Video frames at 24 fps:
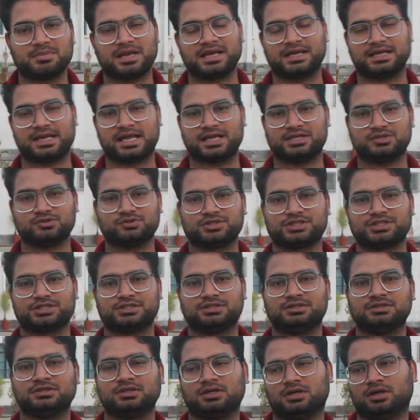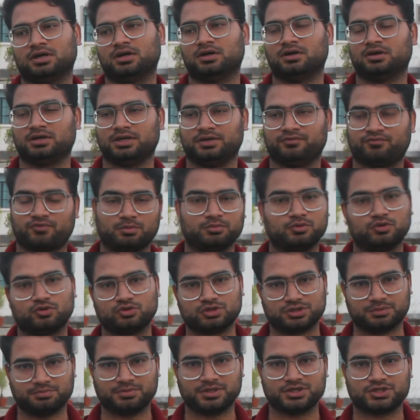my graduation from Guru
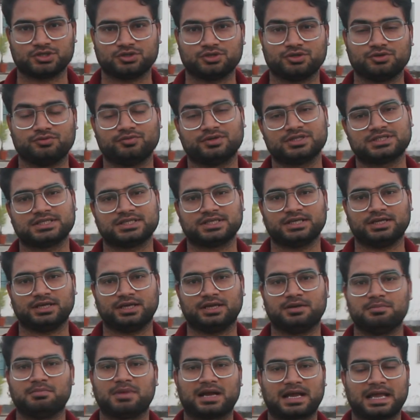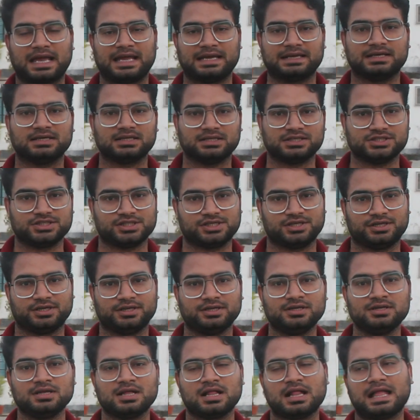Jambeshwar University in Mechanical
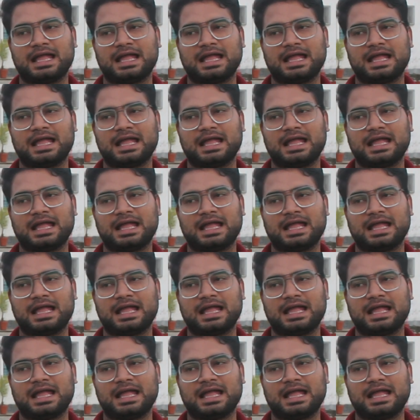Engineering,